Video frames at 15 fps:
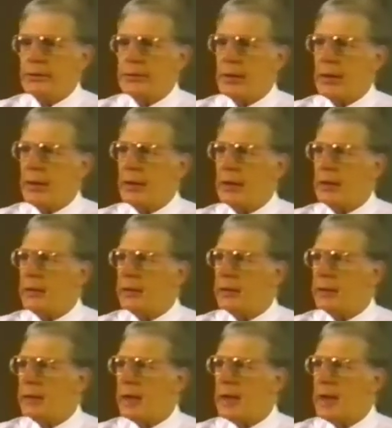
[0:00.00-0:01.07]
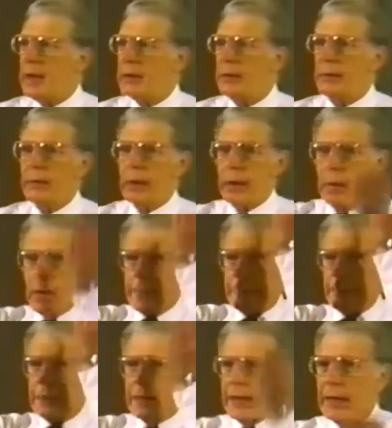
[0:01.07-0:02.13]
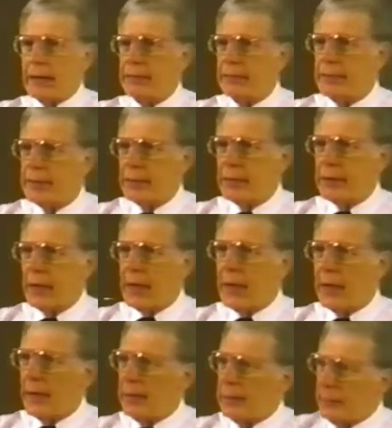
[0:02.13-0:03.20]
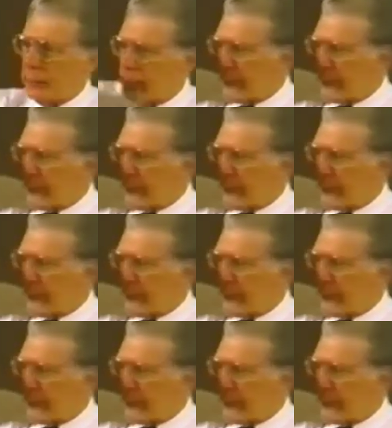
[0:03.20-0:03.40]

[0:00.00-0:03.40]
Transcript: So I needed a dock that would go up and down with the tide,